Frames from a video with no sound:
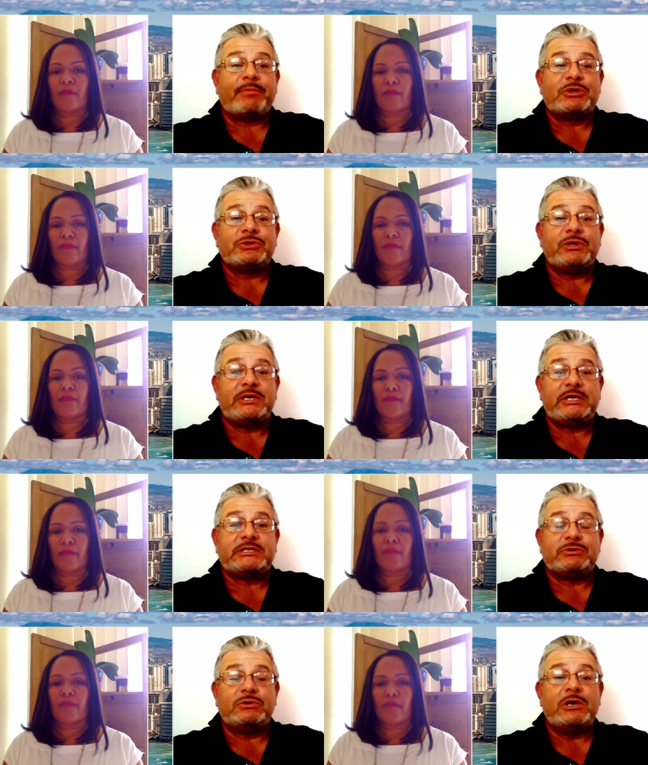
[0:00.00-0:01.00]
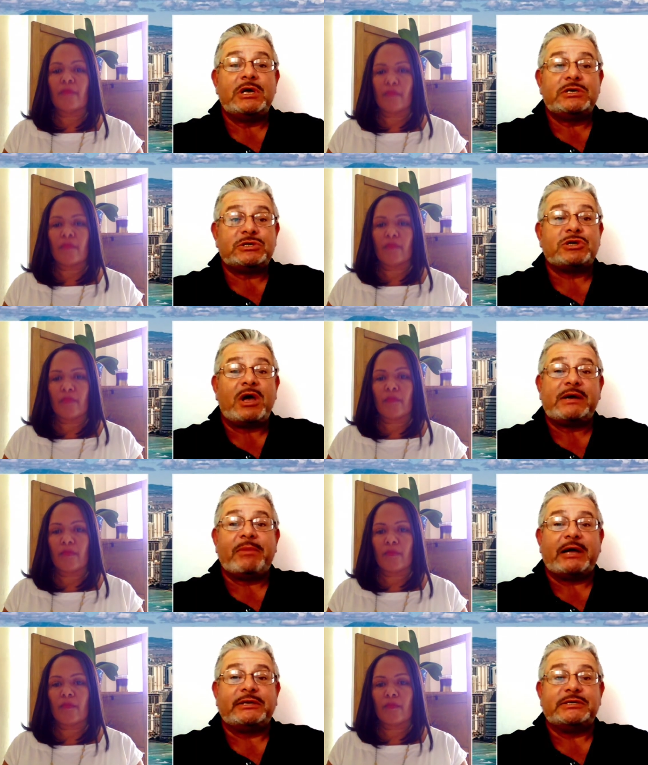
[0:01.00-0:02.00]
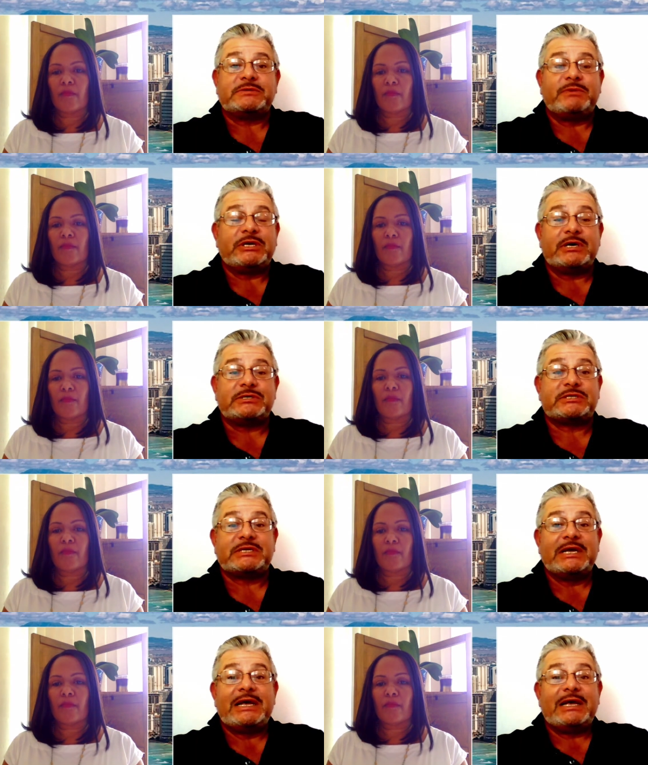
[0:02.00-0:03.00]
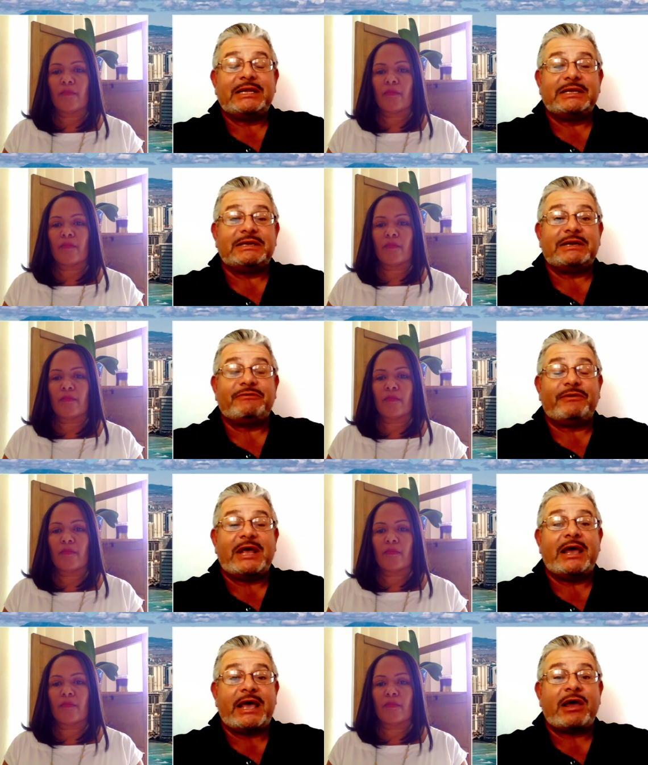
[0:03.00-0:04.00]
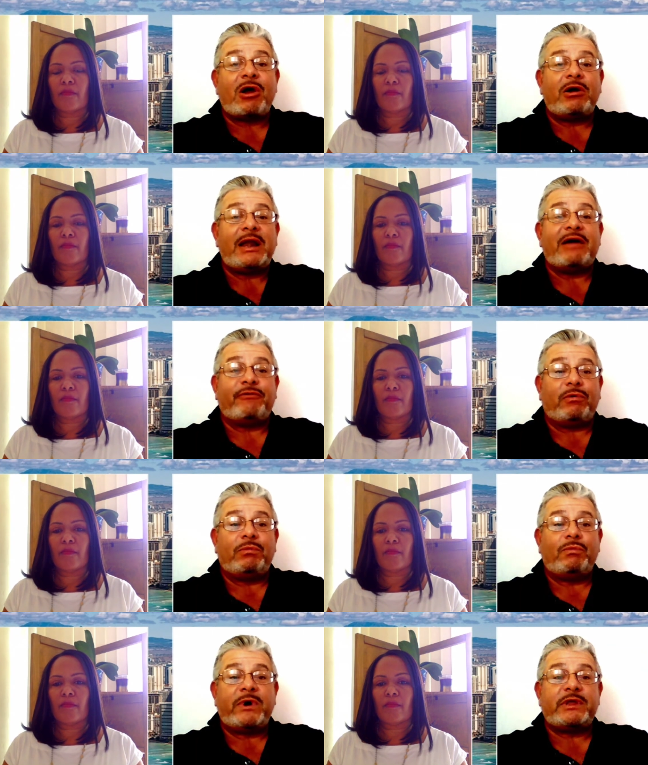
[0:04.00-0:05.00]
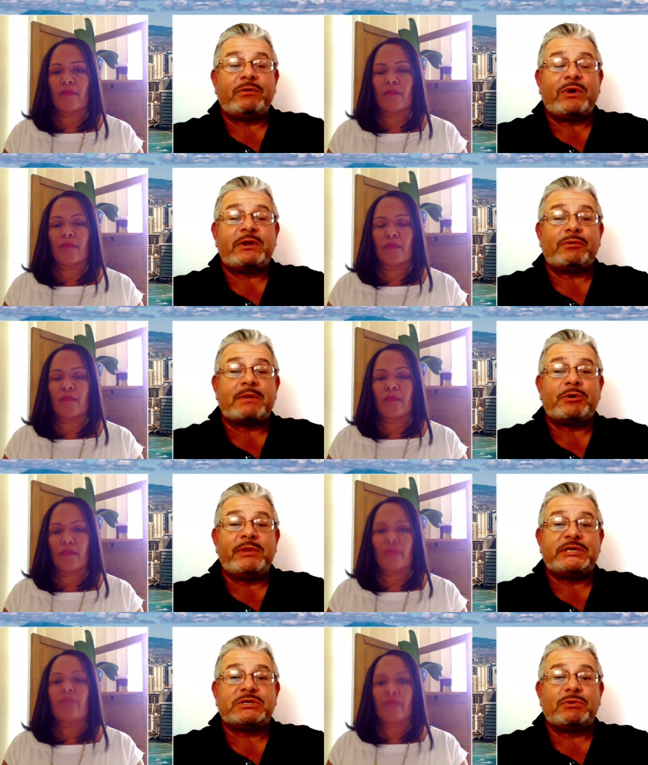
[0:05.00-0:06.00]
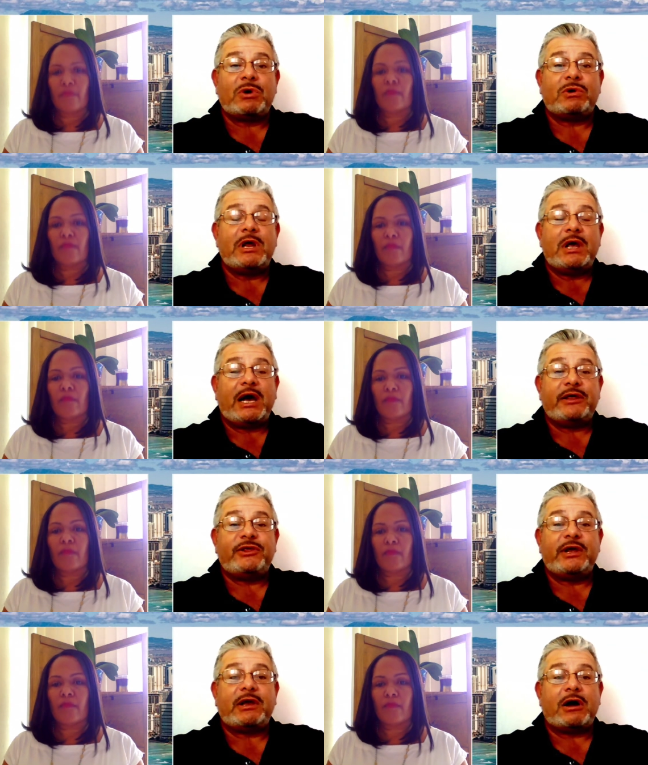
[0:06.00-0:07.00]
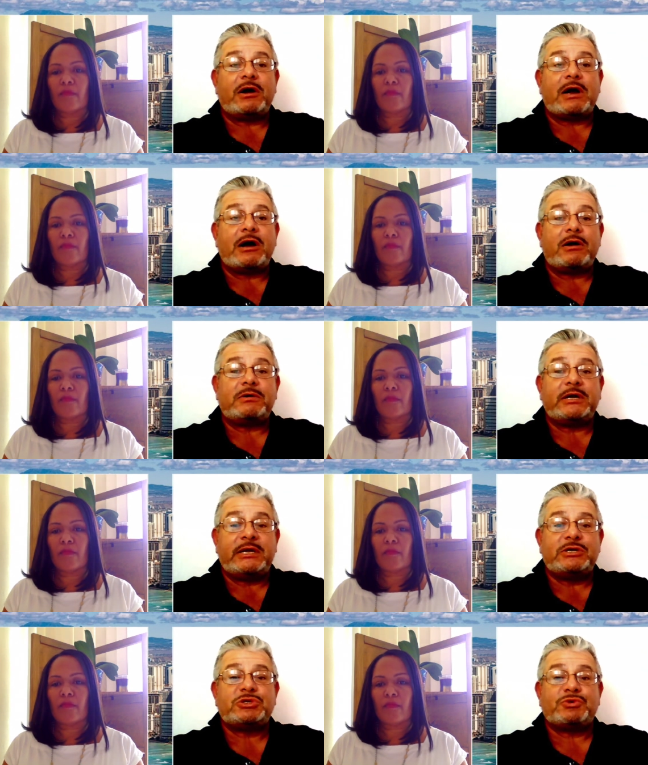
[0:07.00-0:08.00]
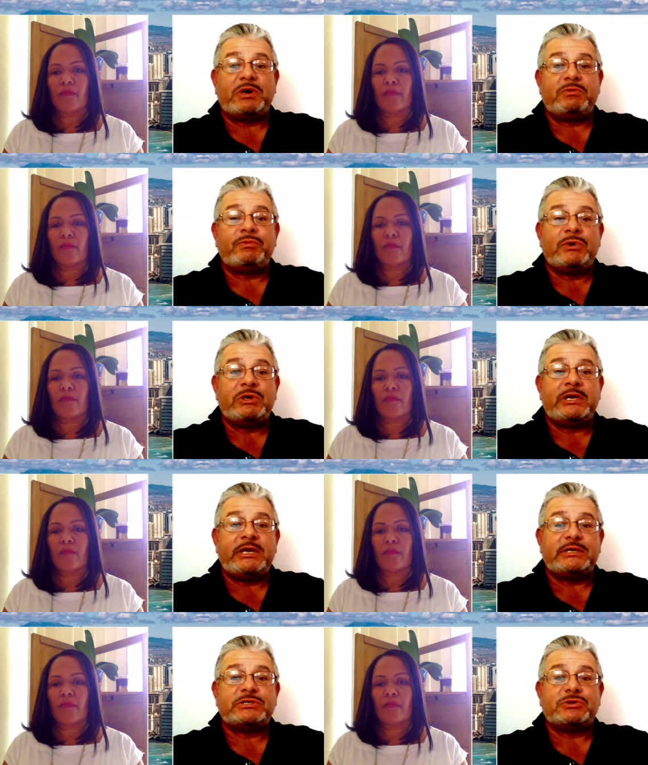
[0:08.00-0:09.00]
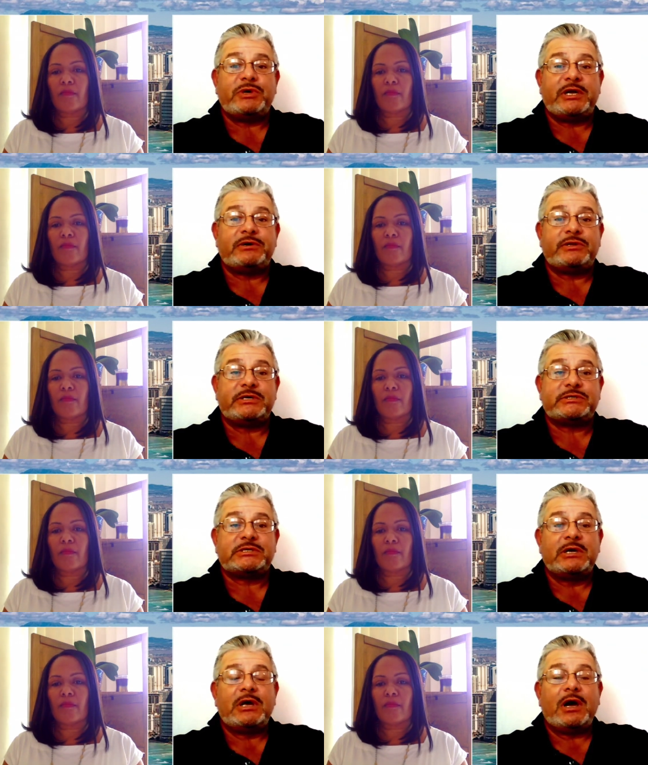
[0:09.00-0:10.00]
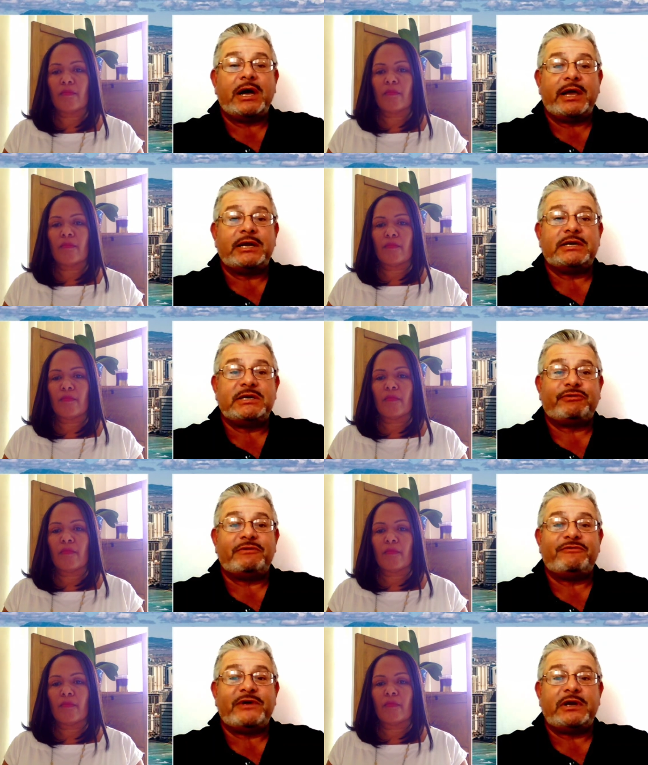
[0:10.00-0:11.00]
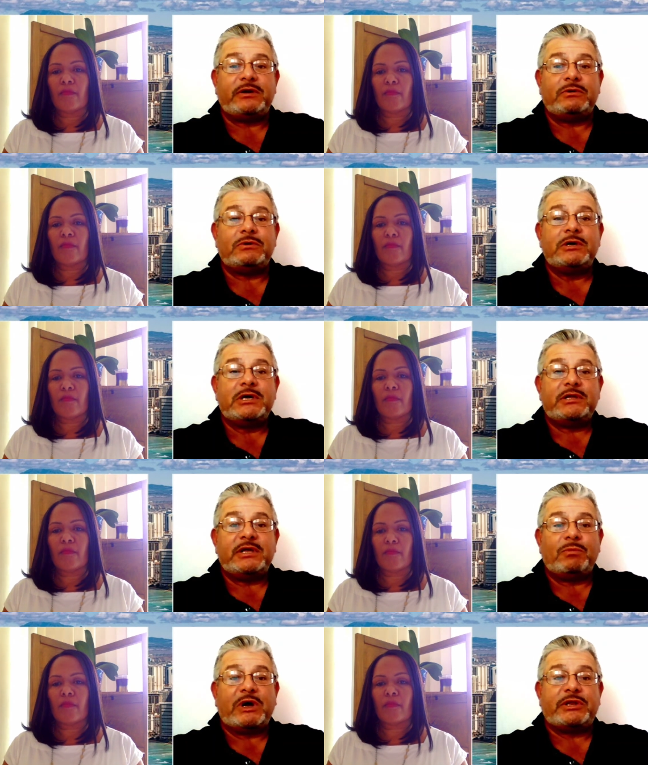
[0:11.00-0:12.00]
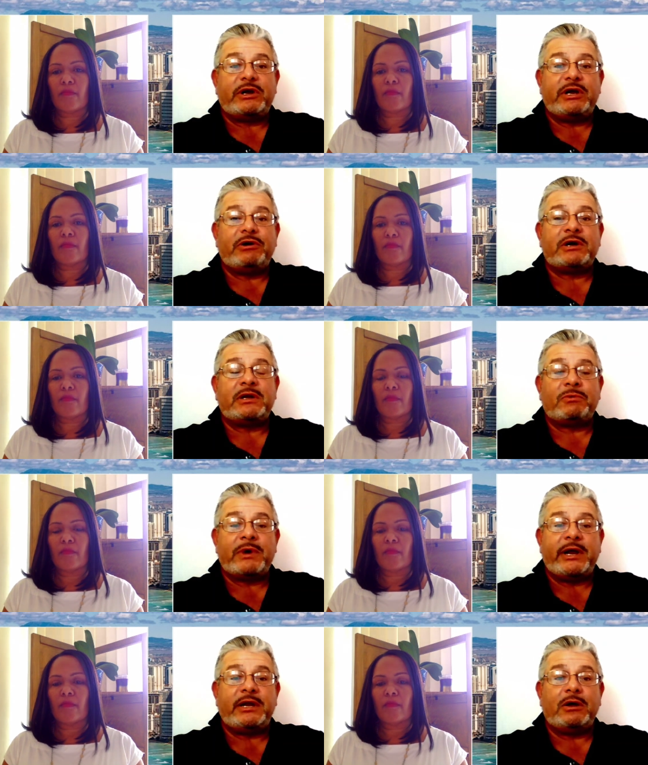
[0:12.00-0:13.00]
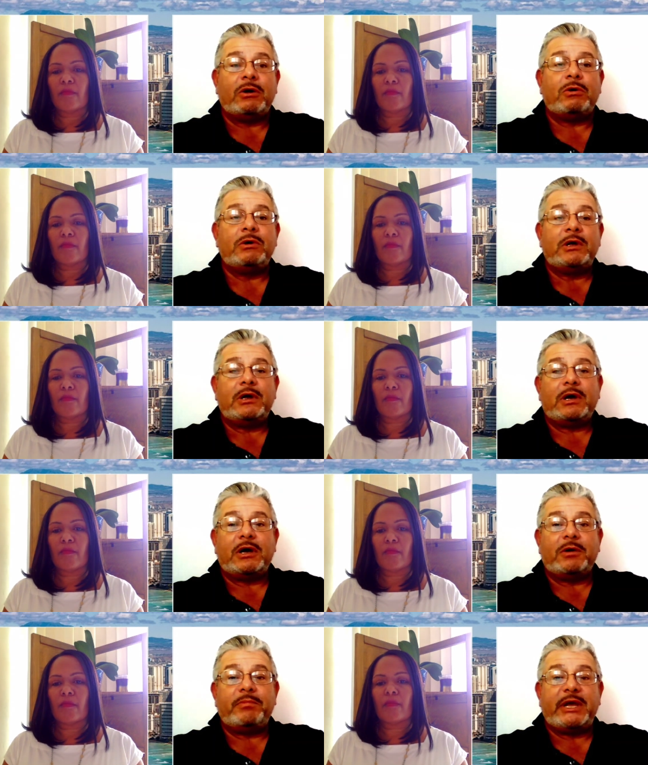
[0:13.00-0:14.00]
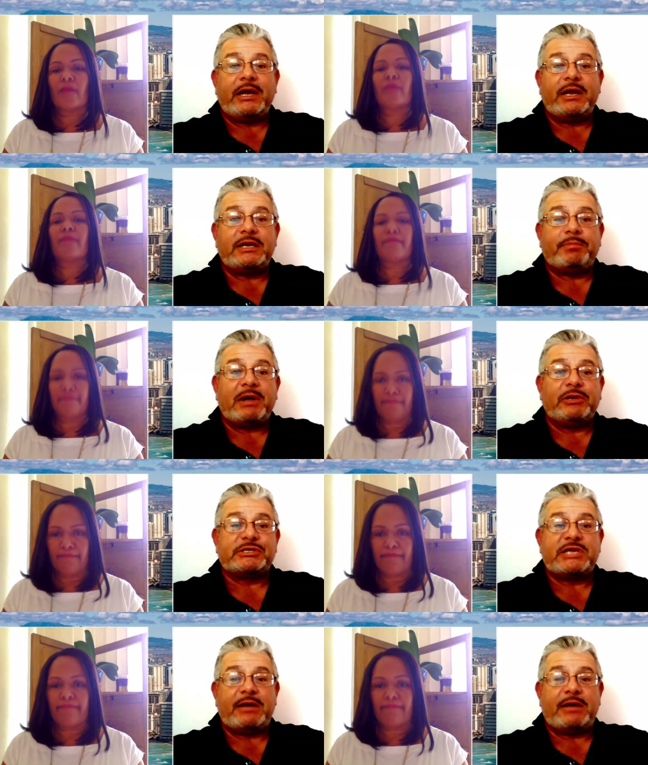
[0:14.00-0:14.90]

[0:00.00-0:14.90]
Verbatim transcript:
Speaker 1: opportunity to to talk about this because at, at our level, where the where the rubber meets the road, I think our our industry really needs to hear this uh, in a different venue than what they're hearing on the radio um, and the public